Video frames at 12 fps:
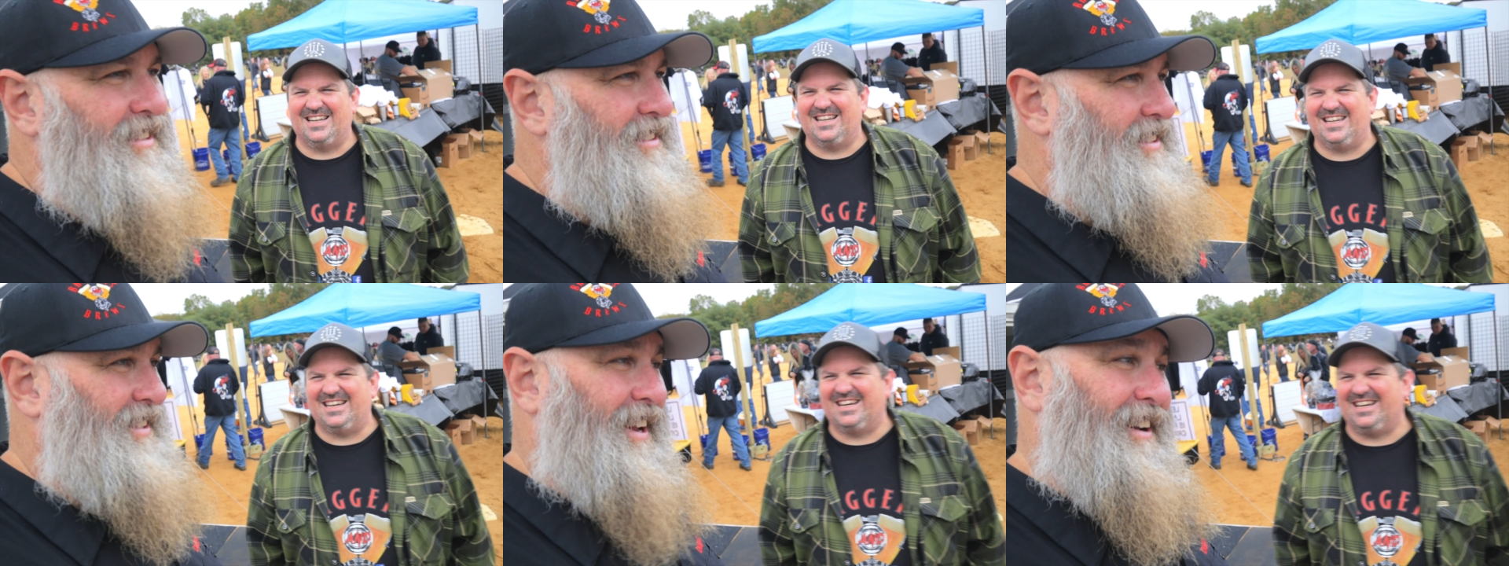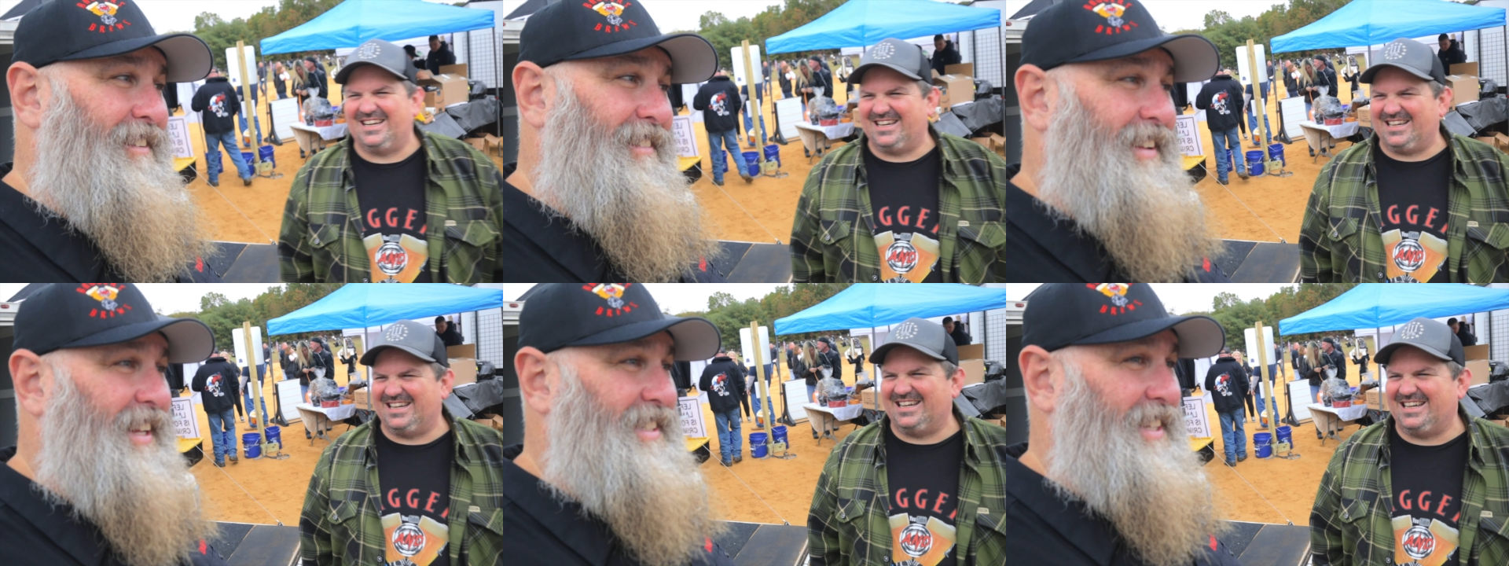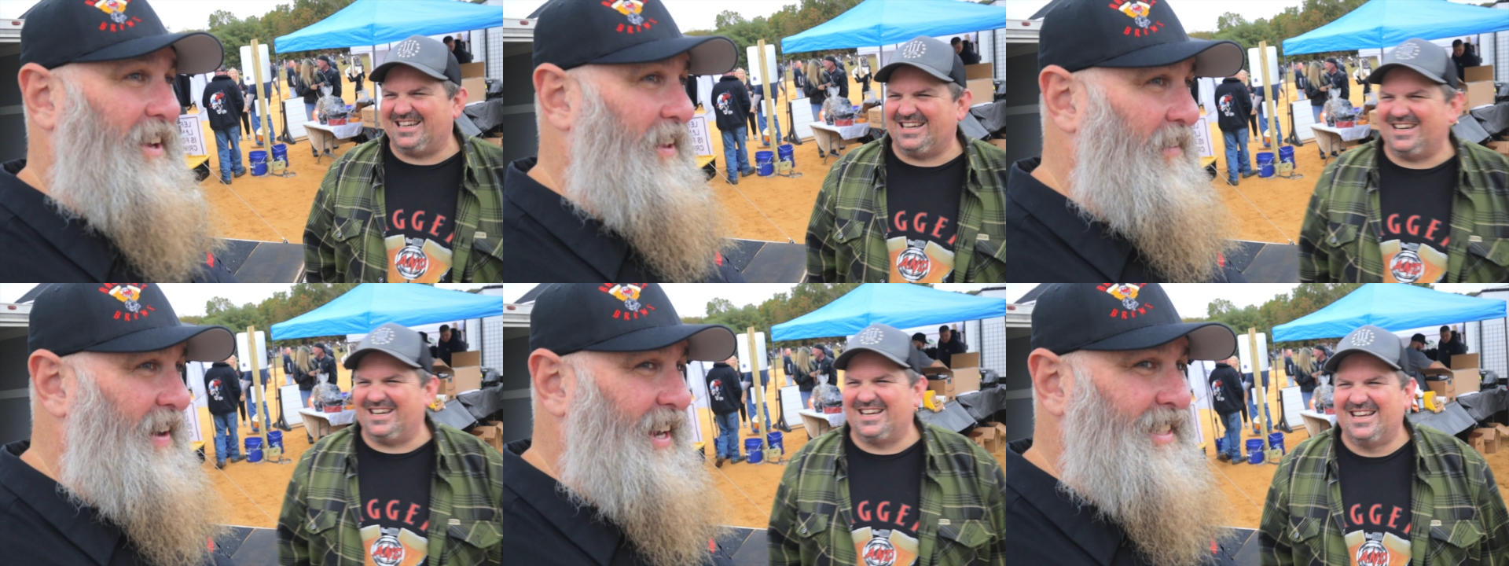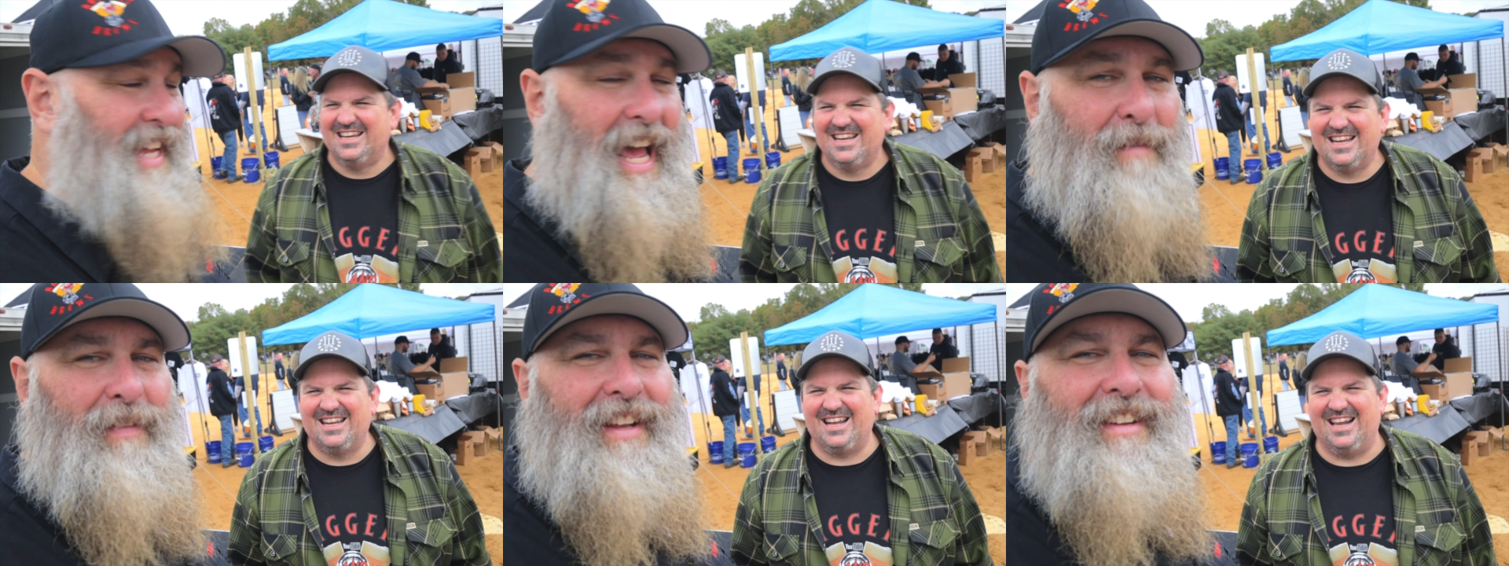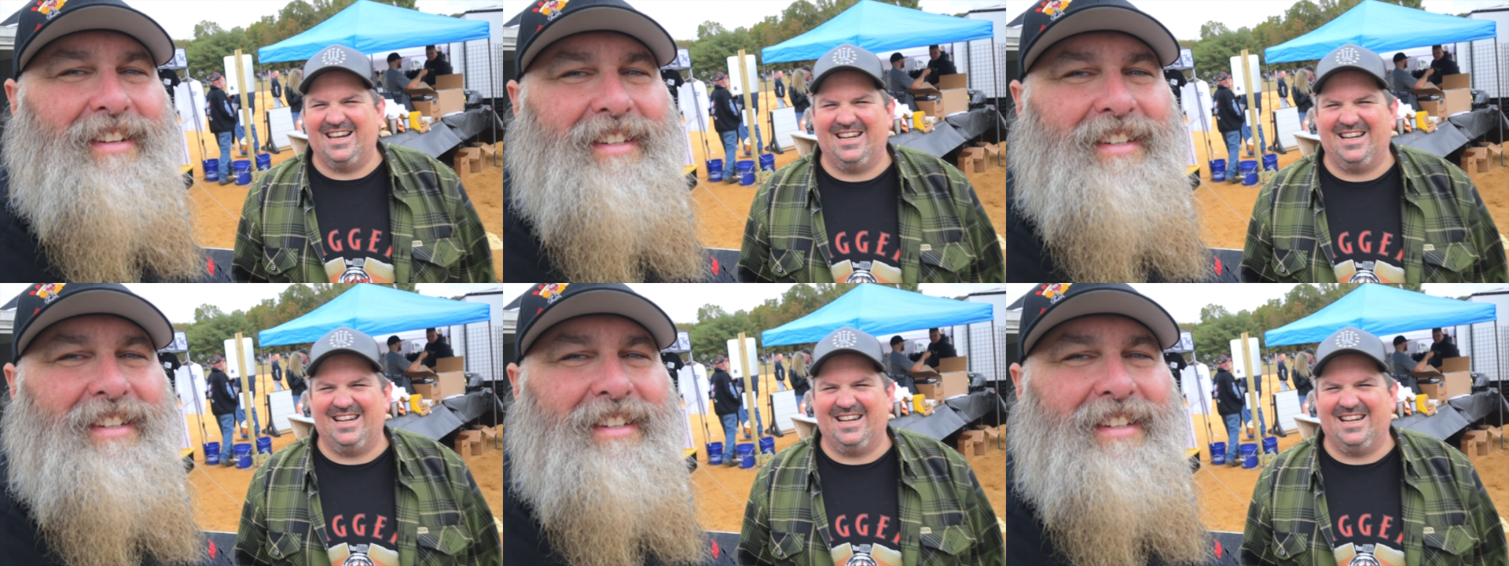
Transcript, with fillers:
Speaker 1: so that's the only way it's happening.